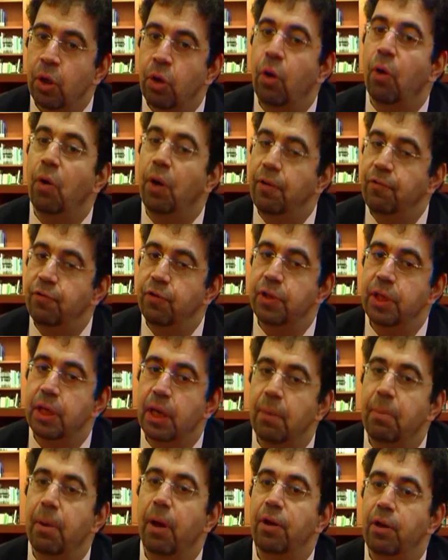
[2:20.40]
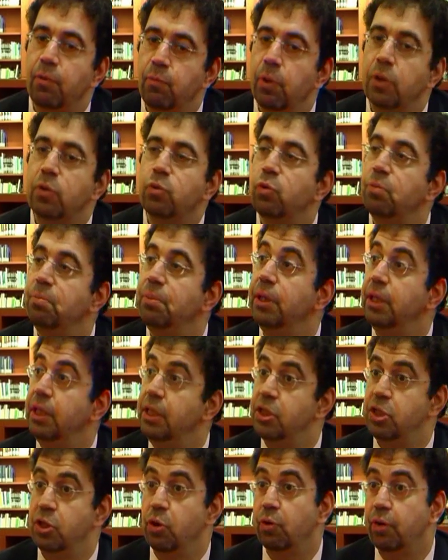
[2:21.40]
if you think about it, what could be
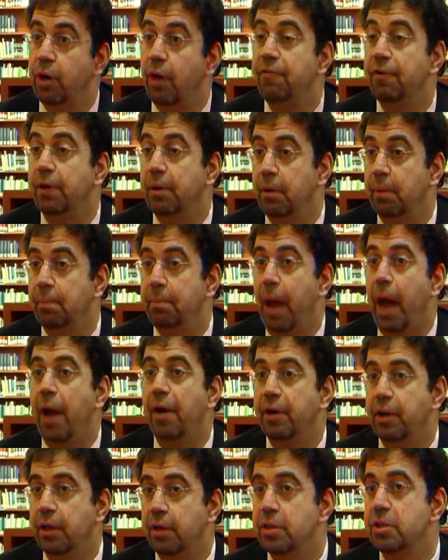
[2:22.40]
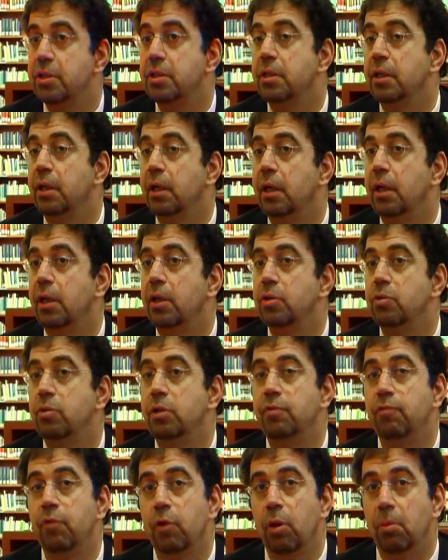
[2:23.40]
these geographic barriers to
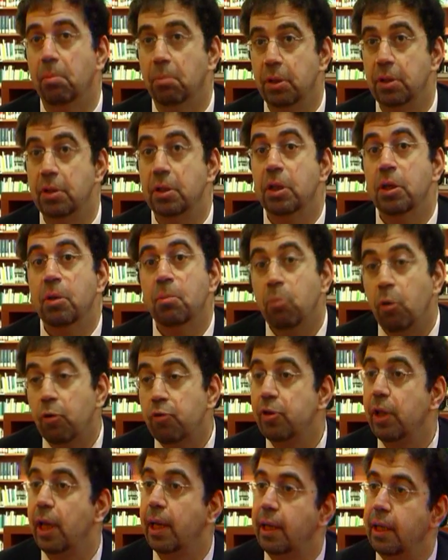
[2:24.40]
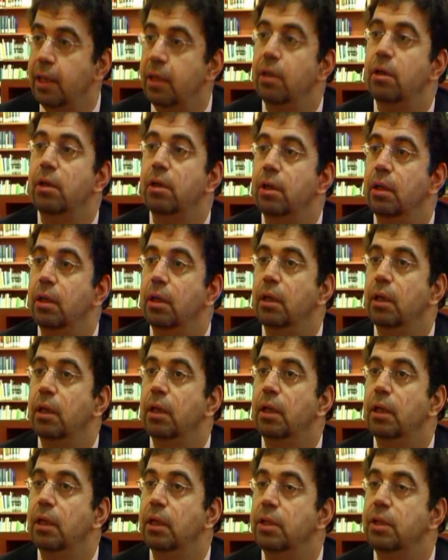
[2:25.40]
development? Most likely they're
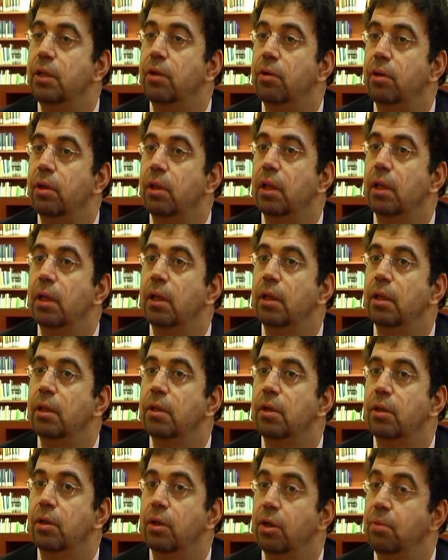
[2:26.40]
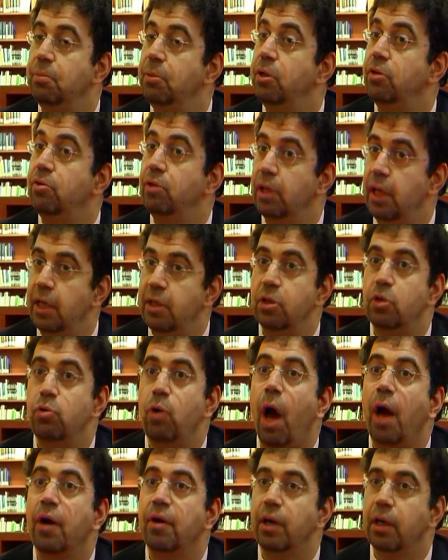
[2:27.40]
going to be related to
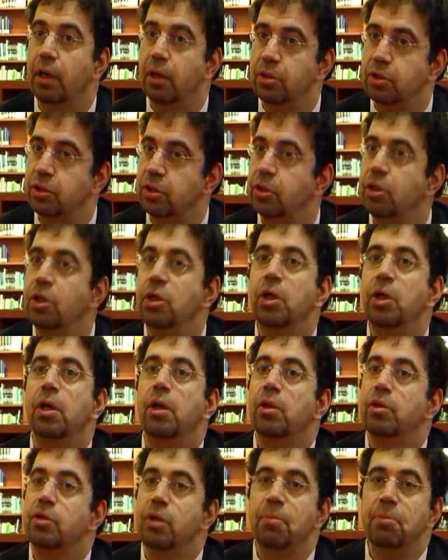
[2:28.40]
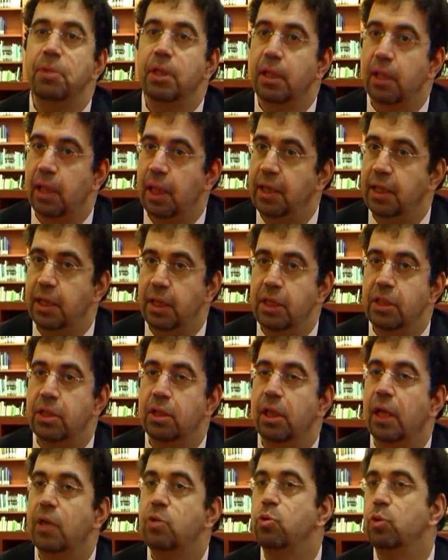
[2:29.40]
agriculture. Something like
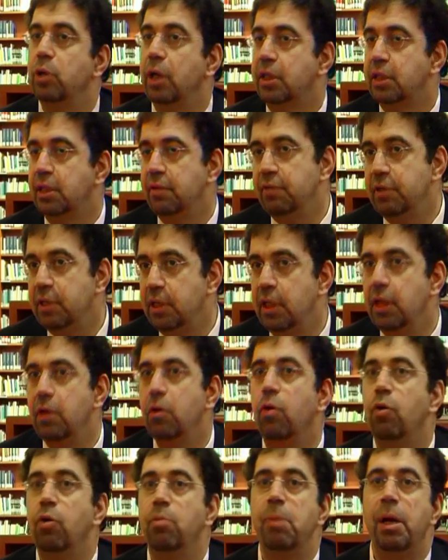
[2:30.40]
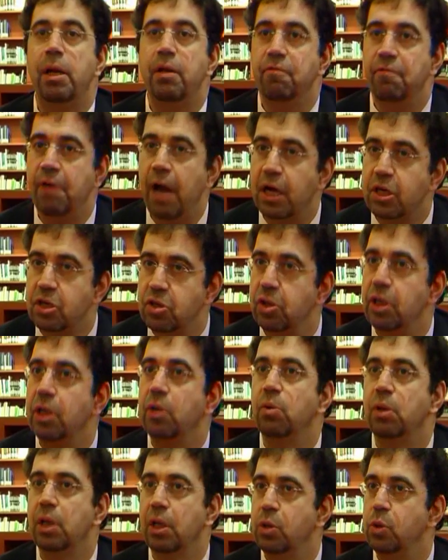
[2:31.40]
intellectual activity or manufacturing
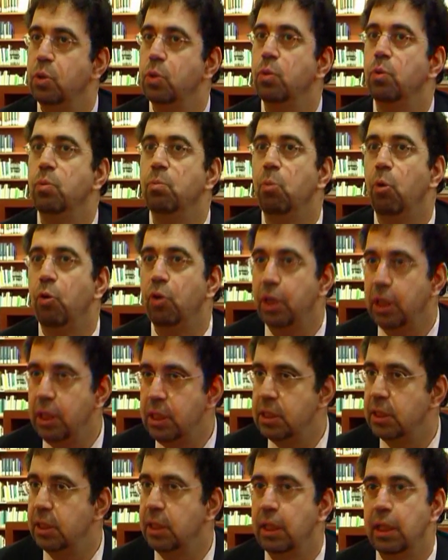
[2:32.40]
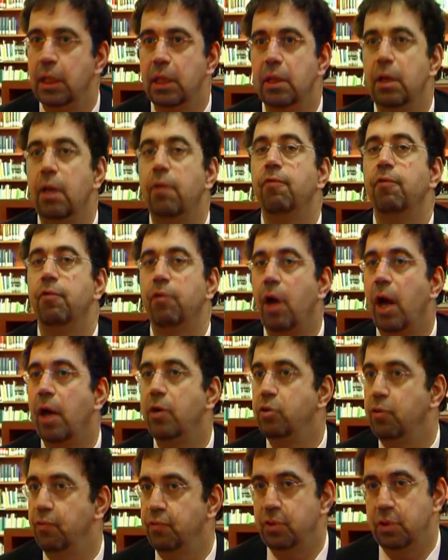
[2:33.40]
you can do more easily in a
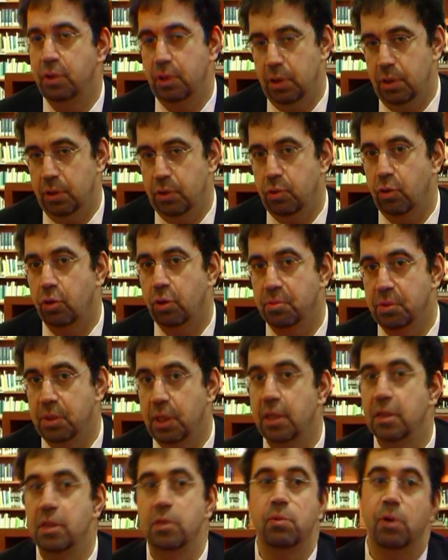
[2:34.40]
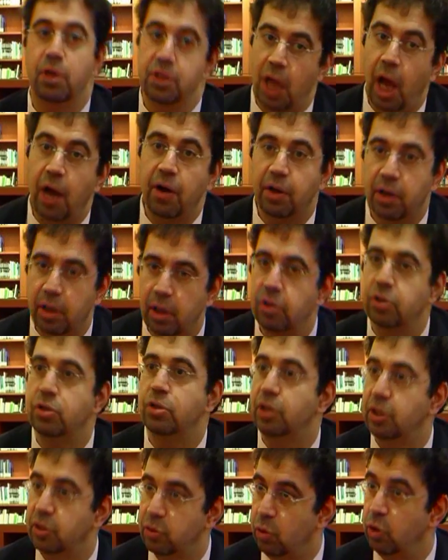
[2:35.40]
variety of circumstances, whereas agriculture,
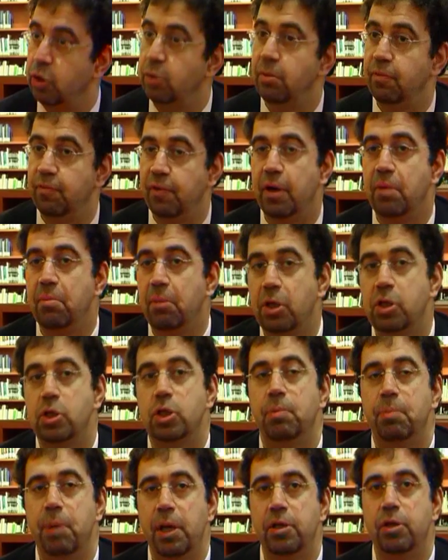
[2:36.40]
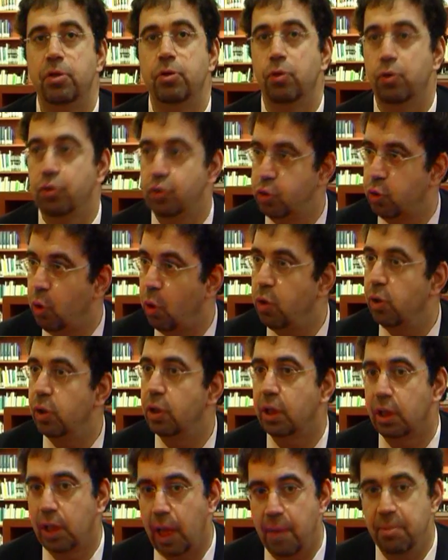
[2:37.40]
that's going to be very much dependent on soil,
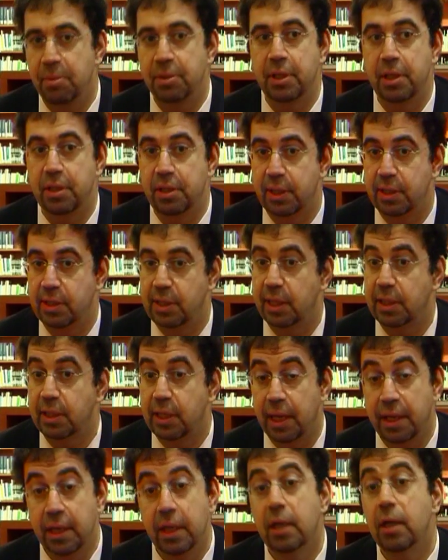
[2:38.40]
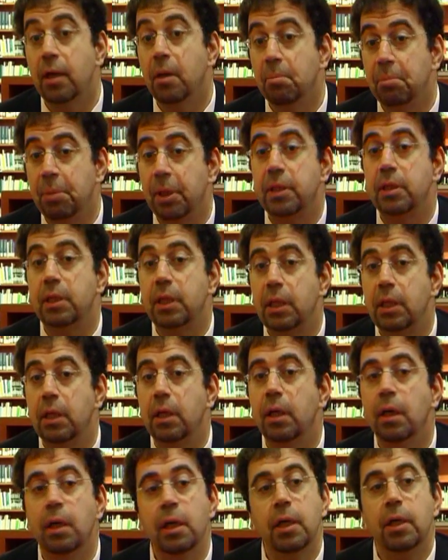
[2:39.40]
climate, and things like that. But
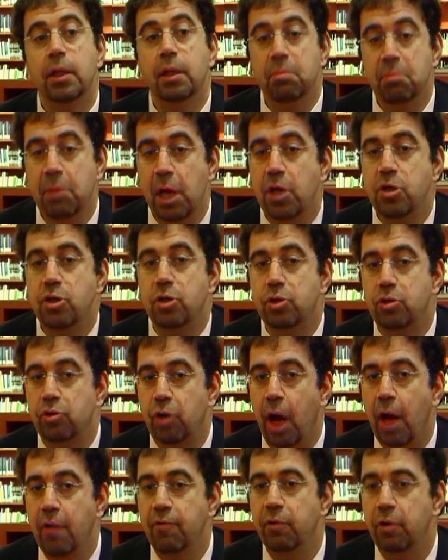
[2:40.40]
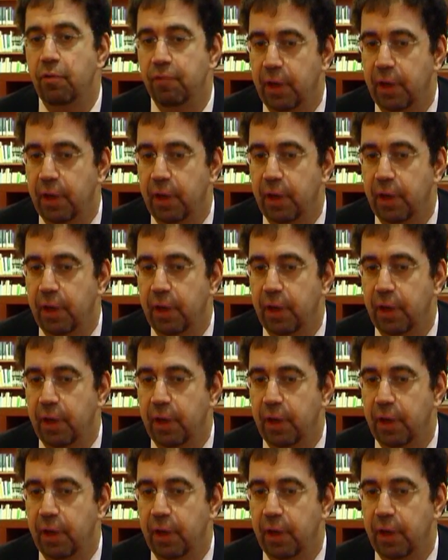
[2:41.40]
the major driver of